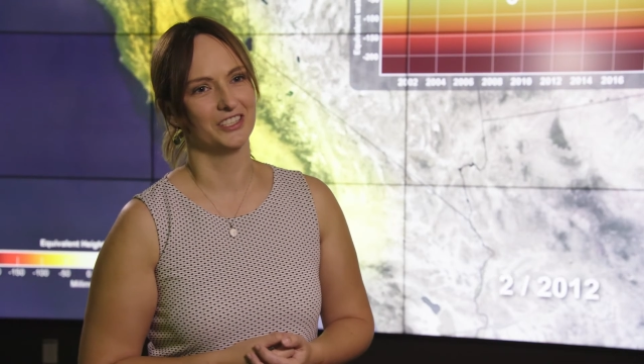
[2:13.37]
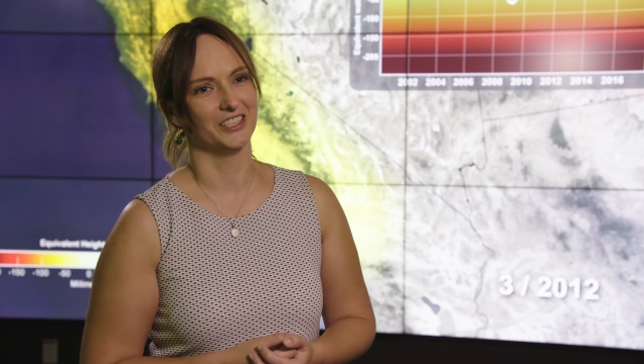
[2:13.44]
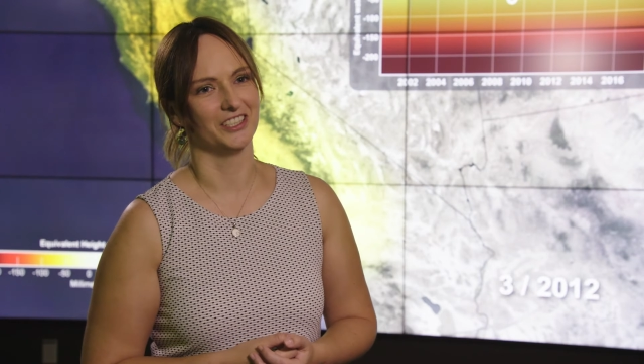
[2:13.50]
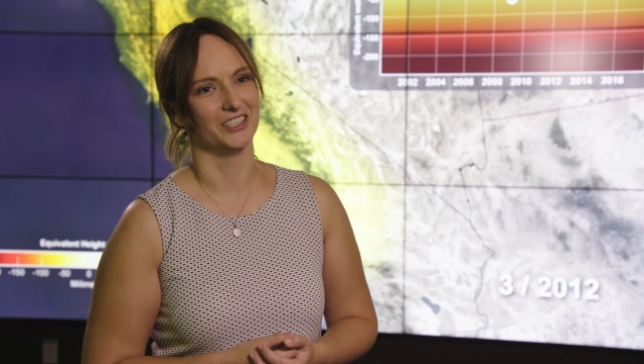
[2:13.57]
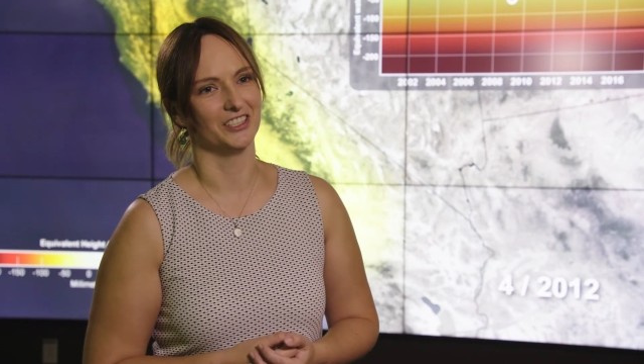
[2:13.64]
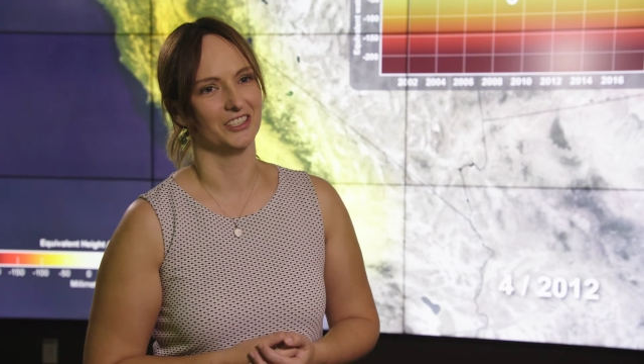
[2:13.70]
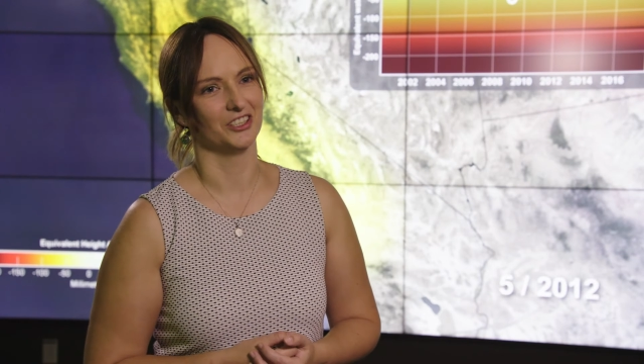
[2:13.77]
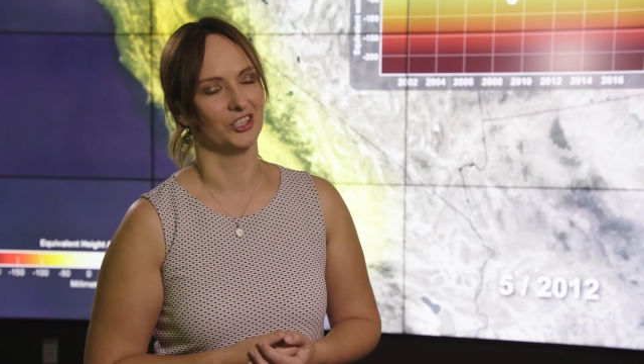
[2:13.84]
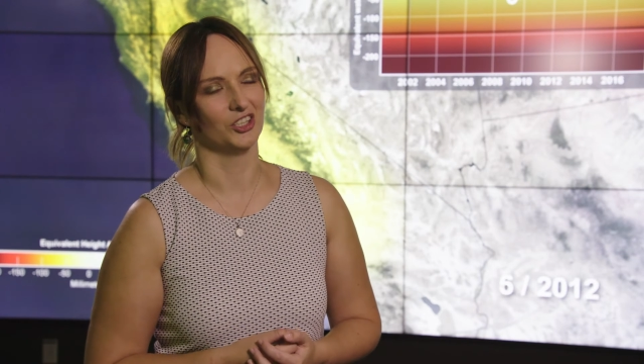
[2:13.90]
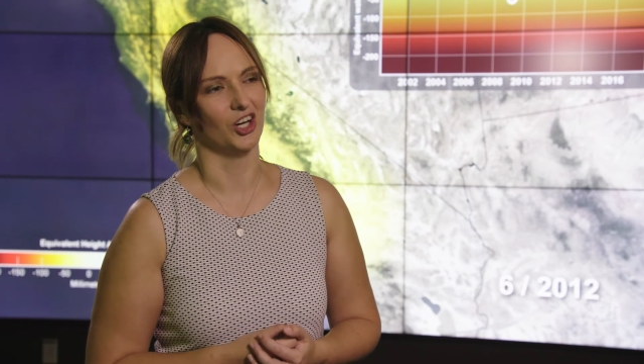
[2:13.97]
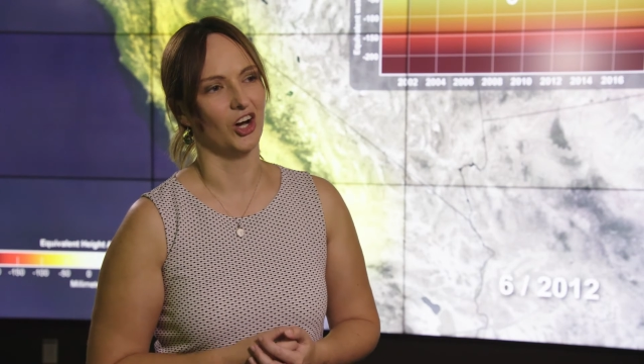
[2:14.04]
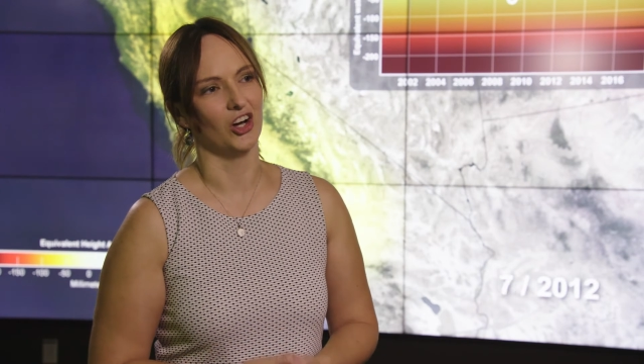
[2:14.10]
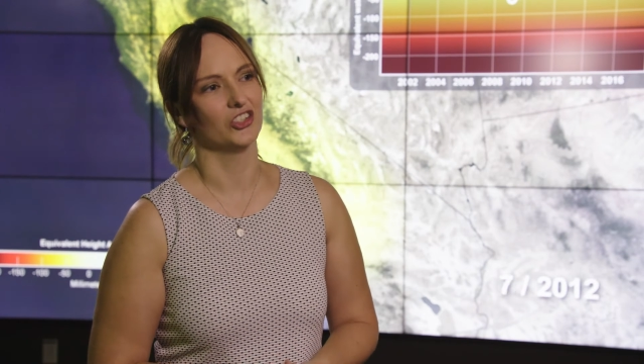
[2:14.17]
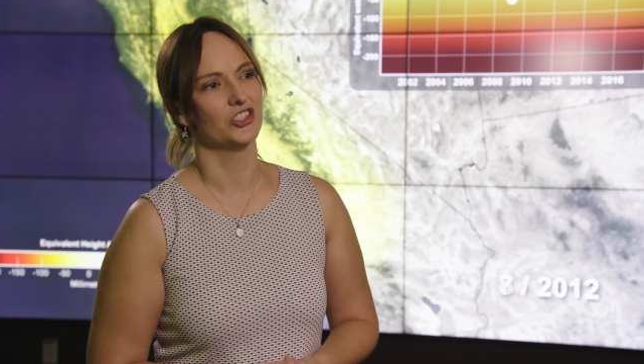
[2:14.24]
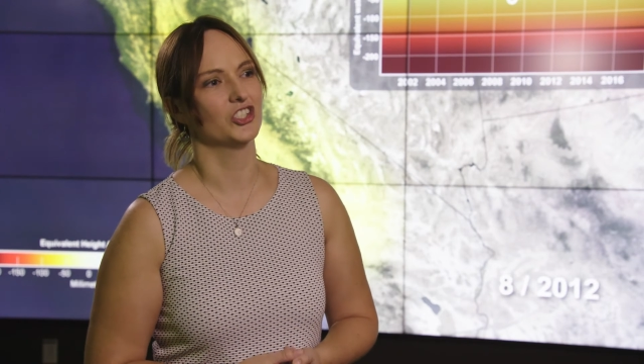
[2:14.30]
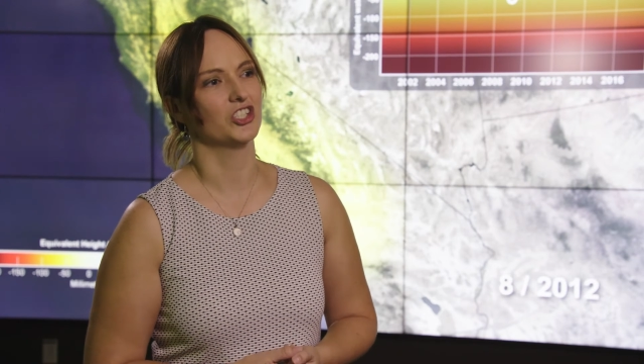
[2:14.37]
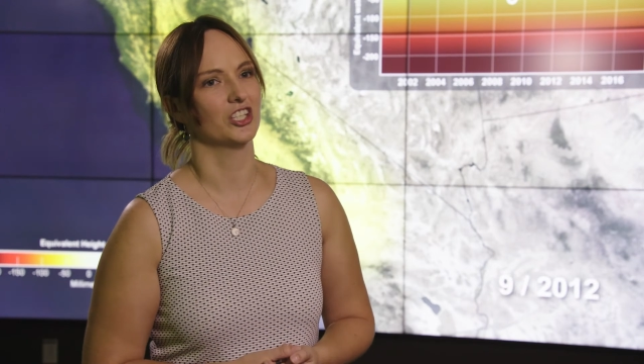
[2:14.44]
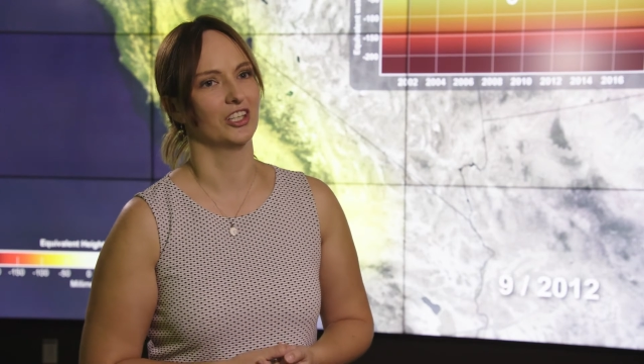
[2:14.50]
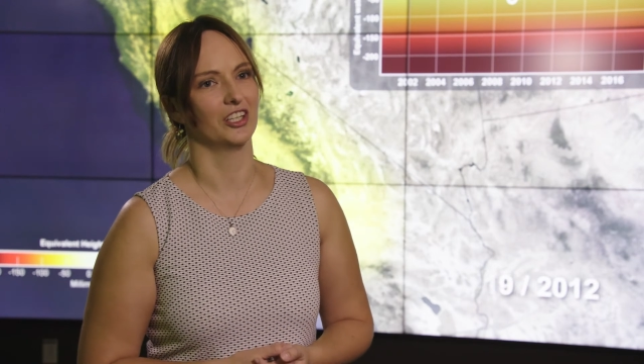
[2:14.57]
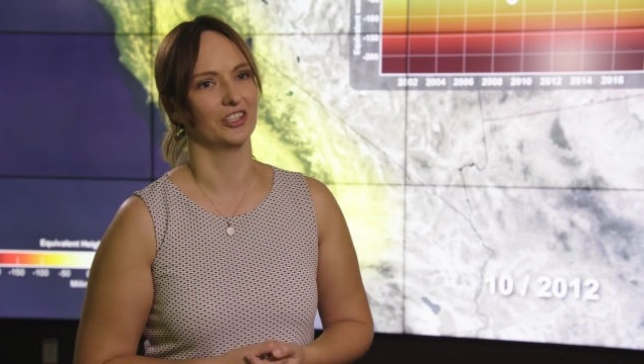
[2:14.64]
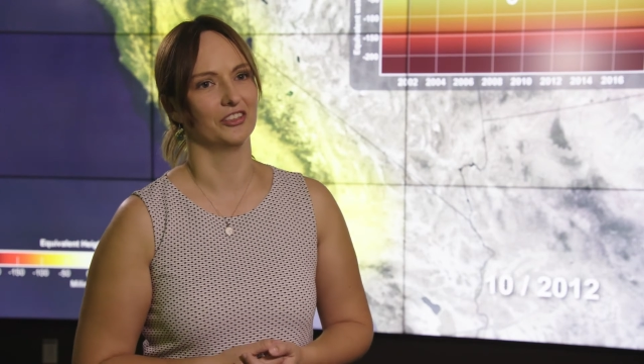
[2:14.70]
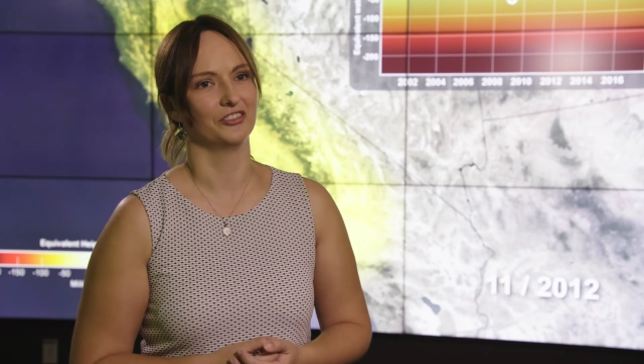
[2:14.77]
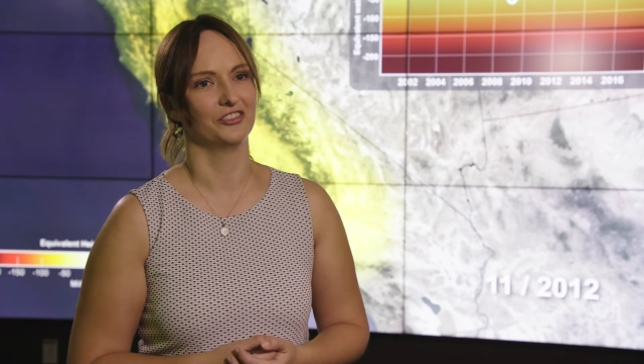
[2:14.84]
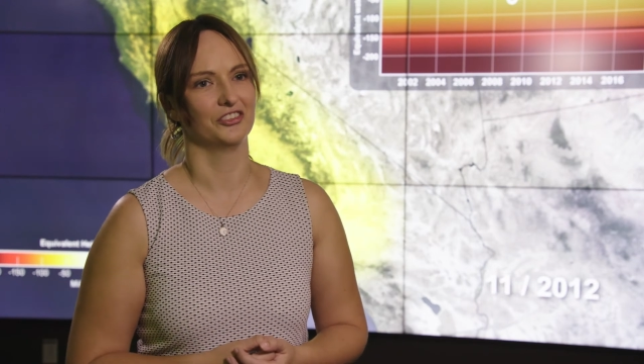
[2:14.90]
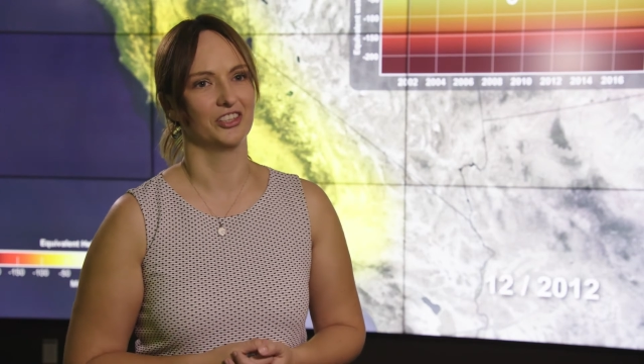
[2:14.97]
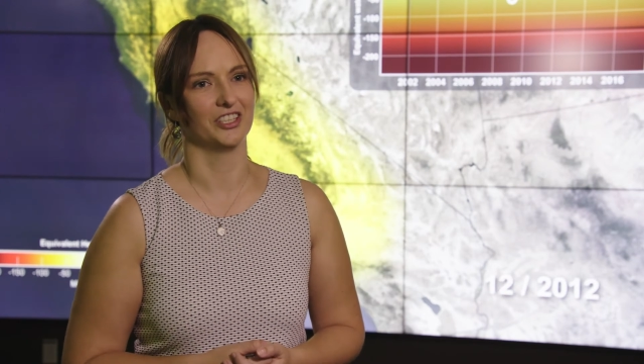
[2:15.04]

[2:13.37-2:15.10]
the launch of